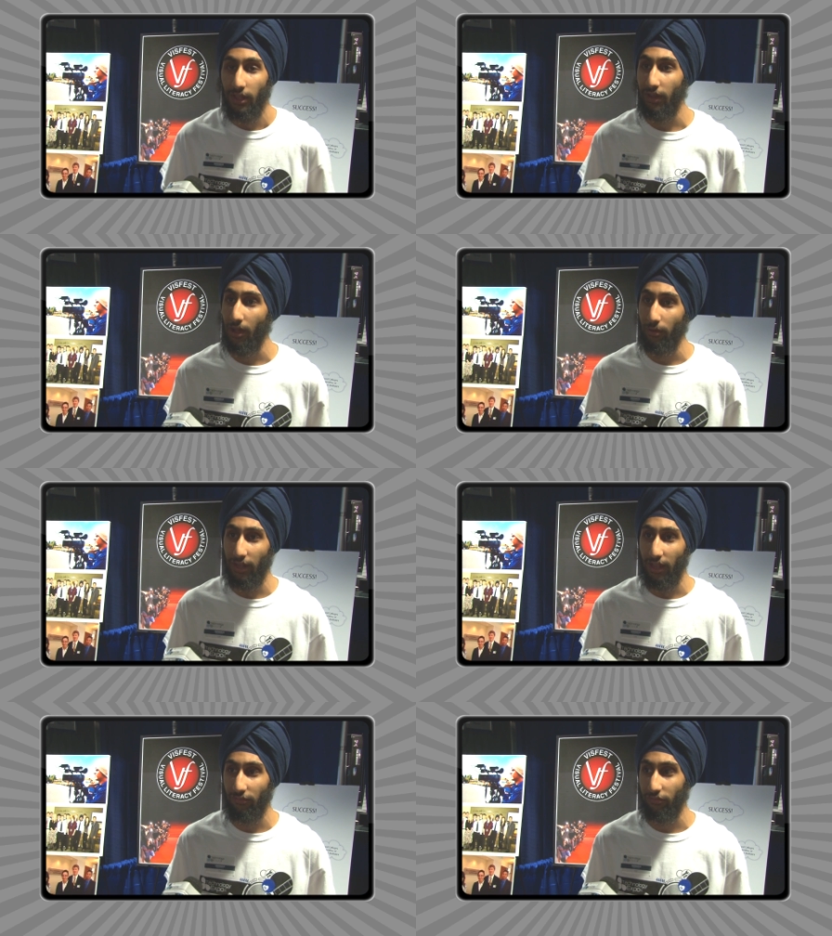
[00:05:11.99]

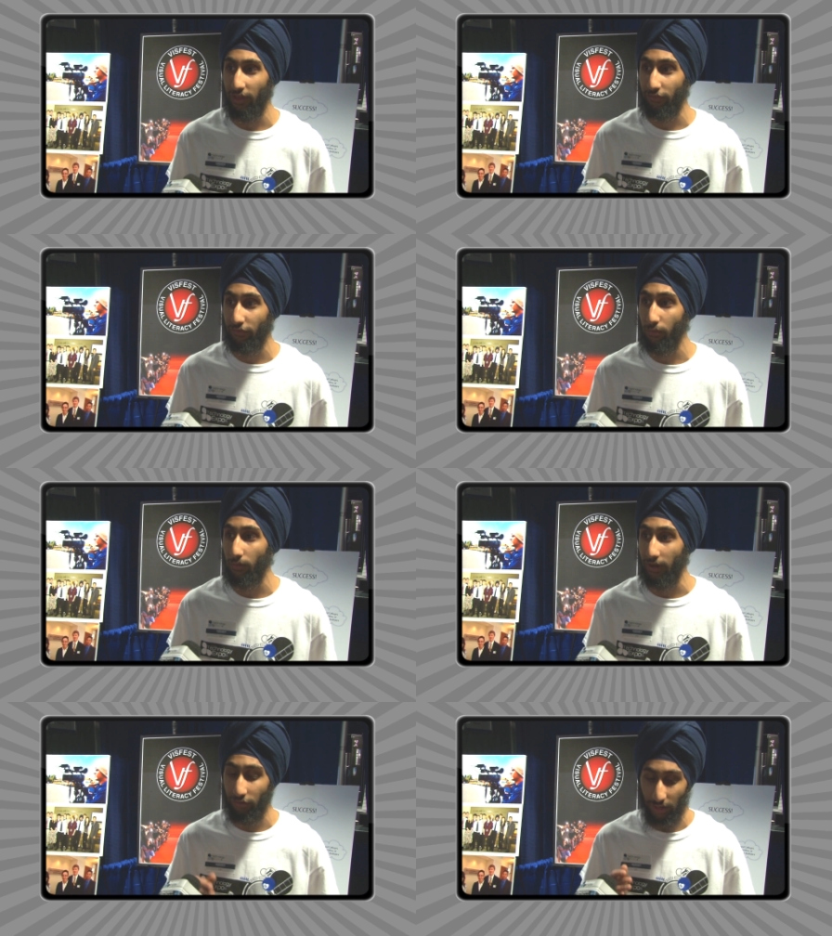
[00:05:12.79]
Nowadays, it's
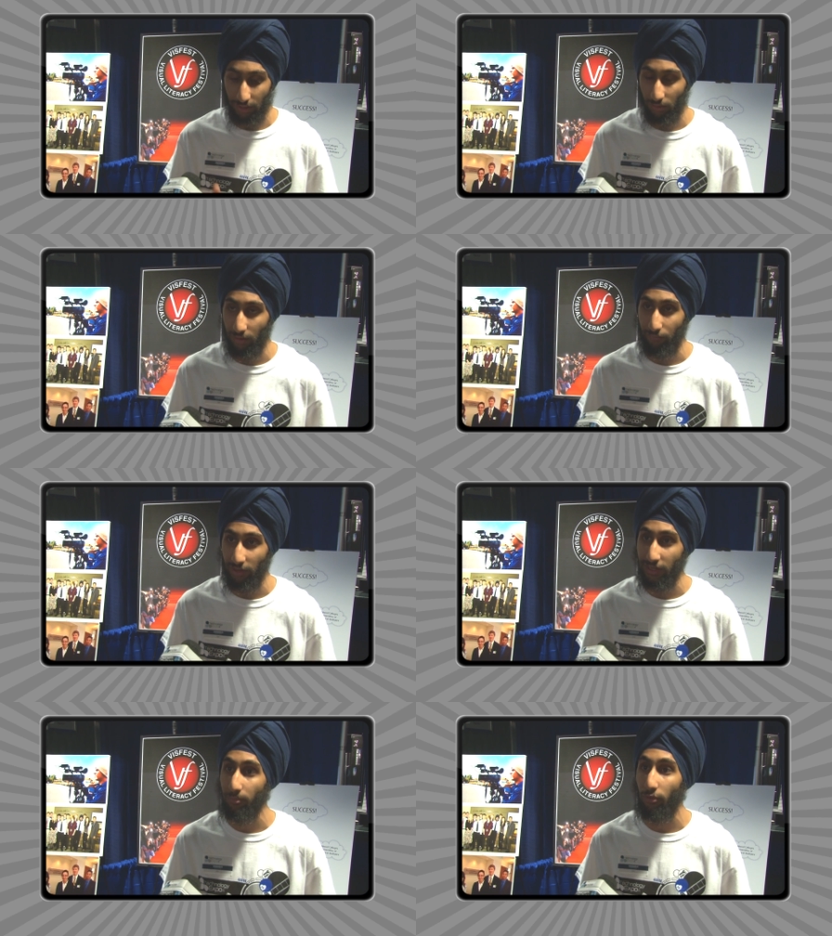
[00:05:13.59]
so integral and
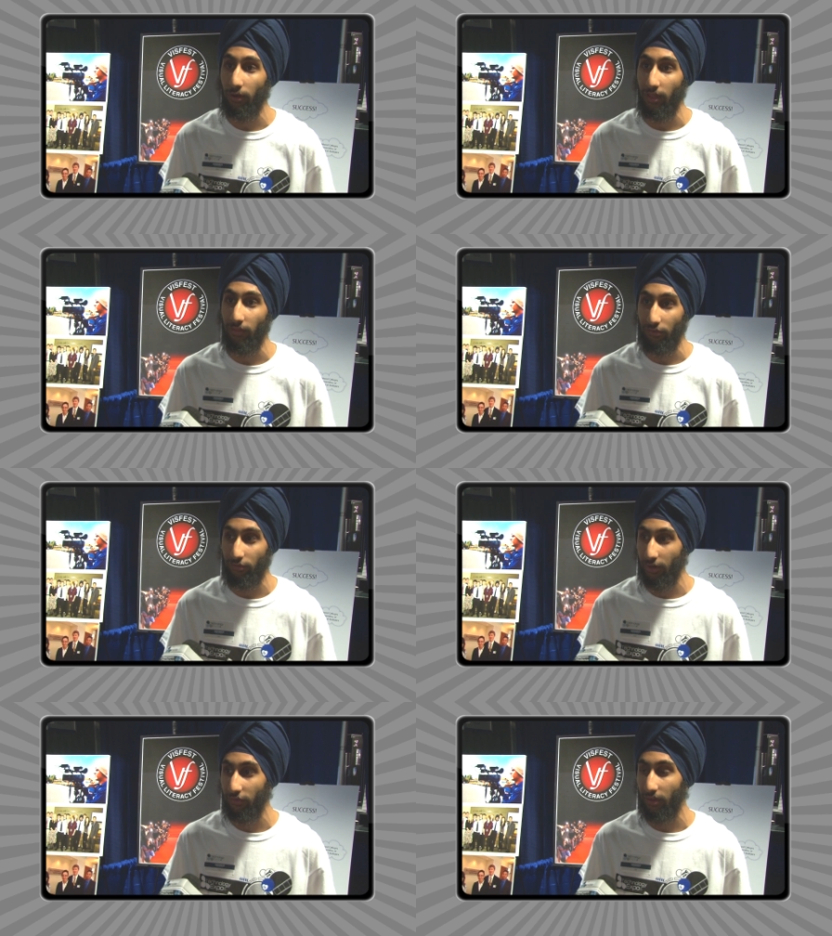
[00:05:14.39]
really important that
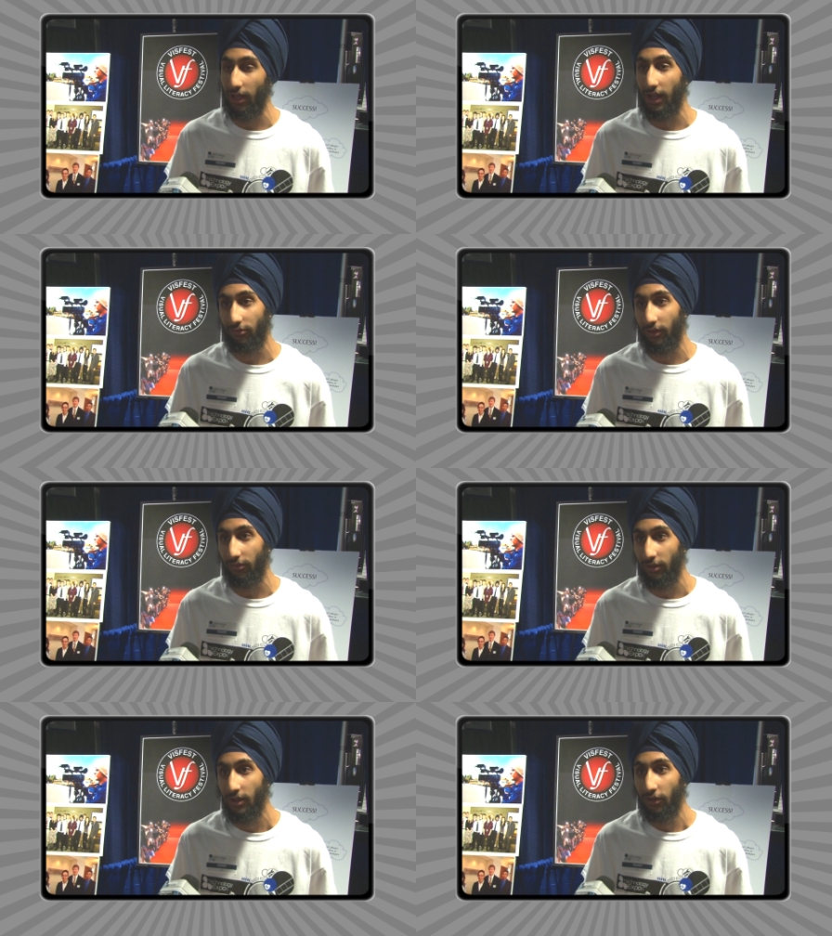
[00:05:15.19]
students have
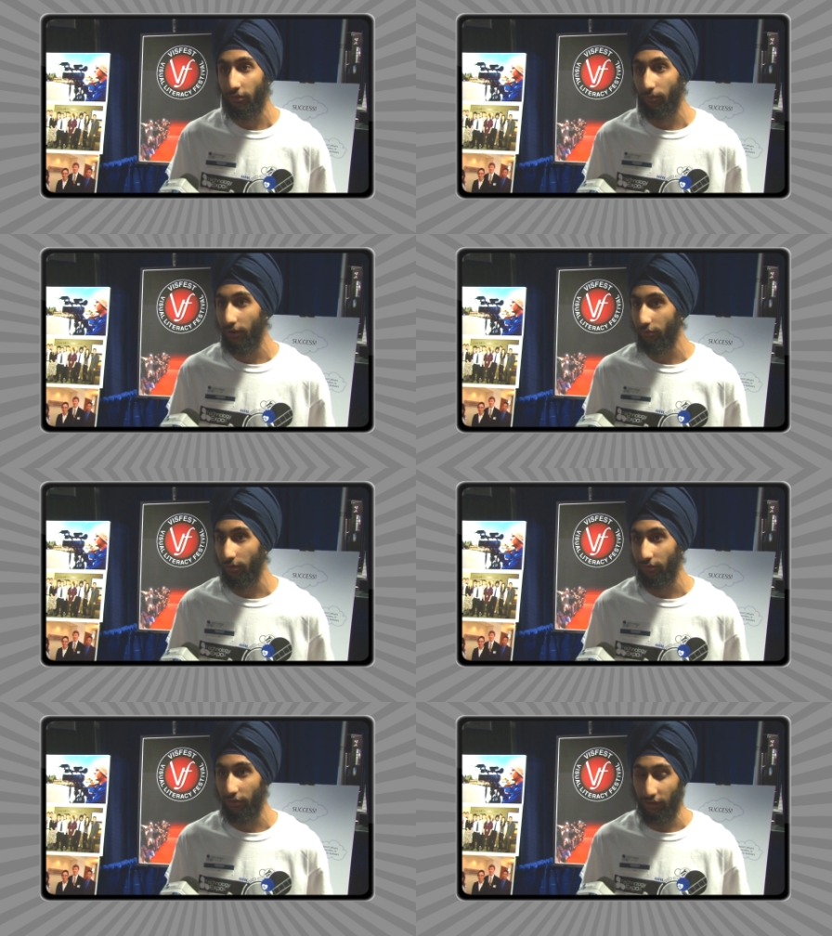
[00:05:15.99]
access to
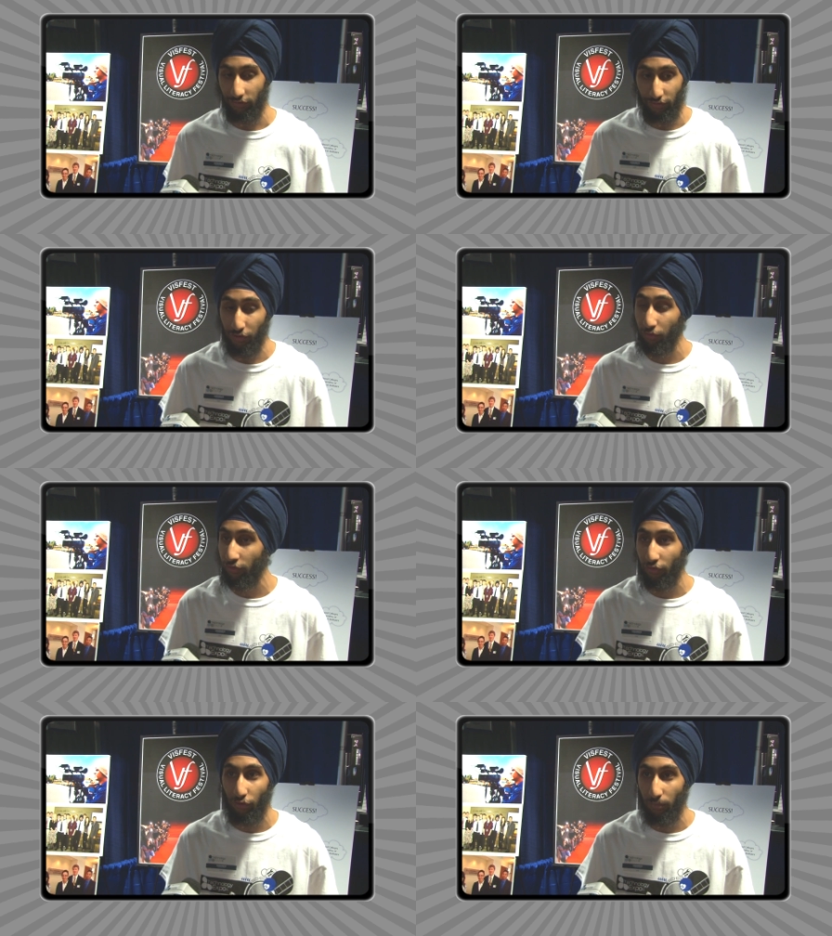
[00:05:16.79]
resources such as
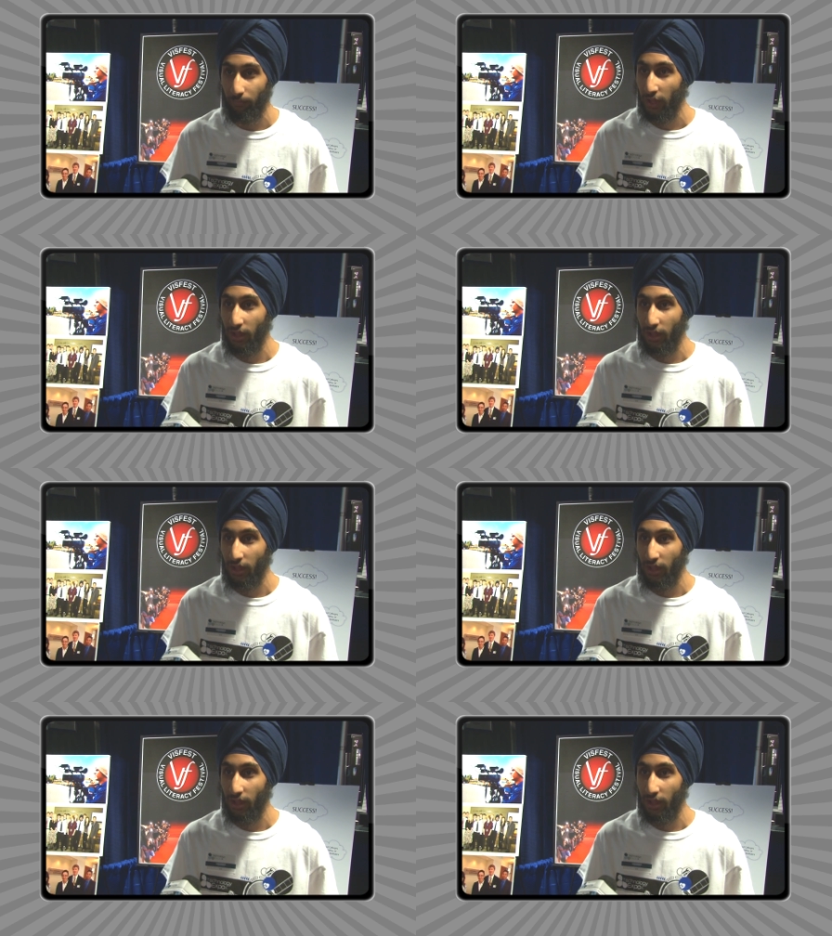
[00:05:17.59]
YouTube,